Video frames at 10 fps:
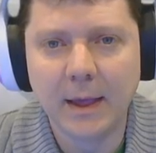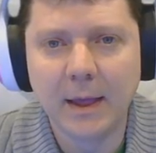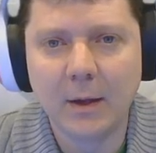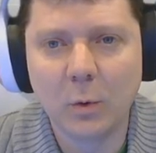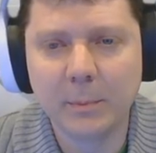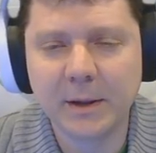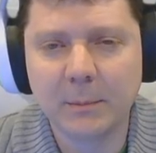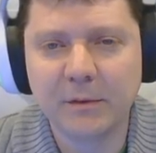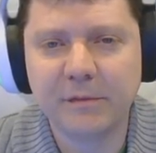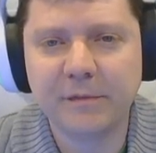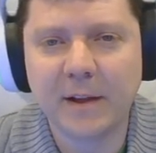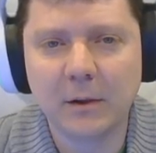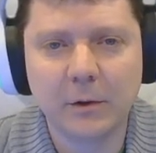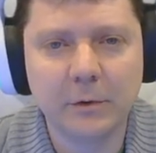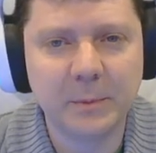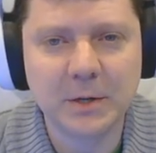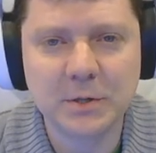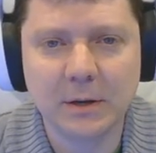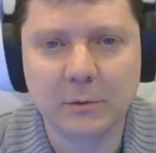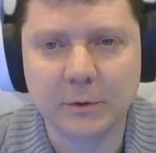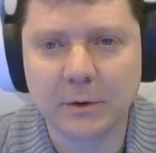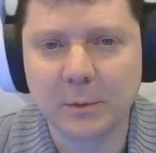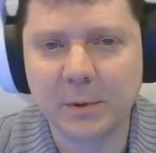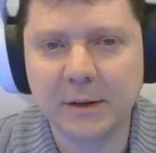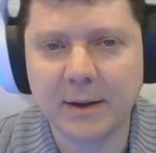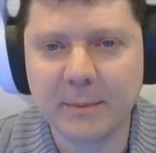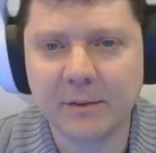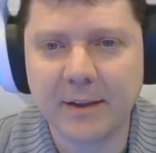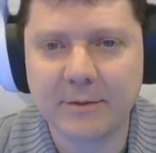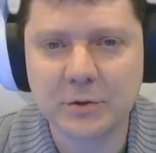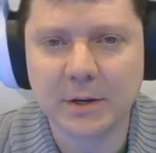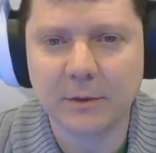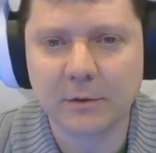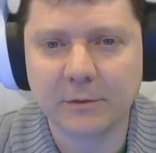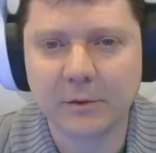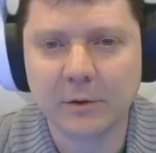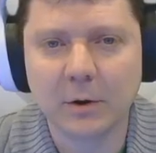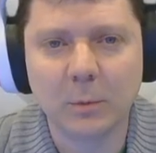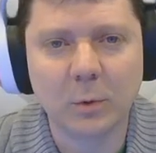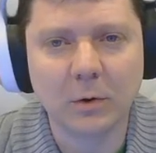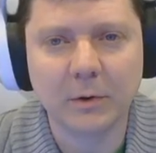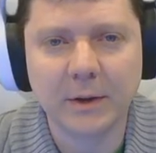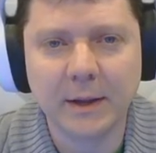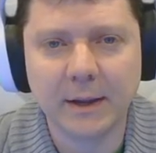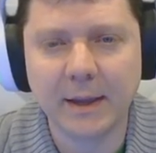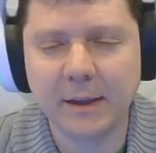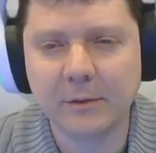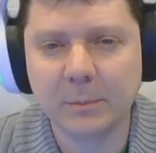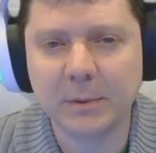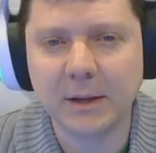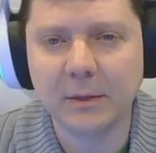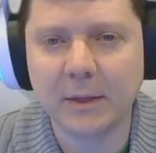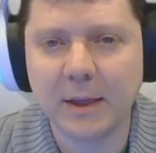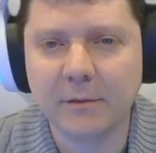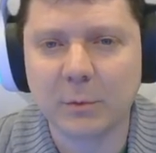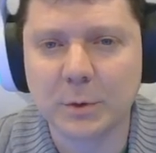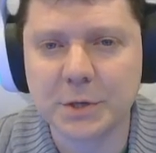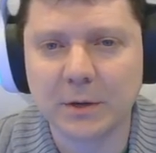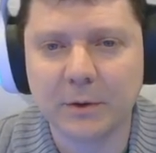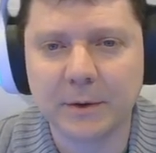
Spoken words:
or become a fallow species, return to pre-atomic savagery on the surface of your homeworld, encased beneath a force shield.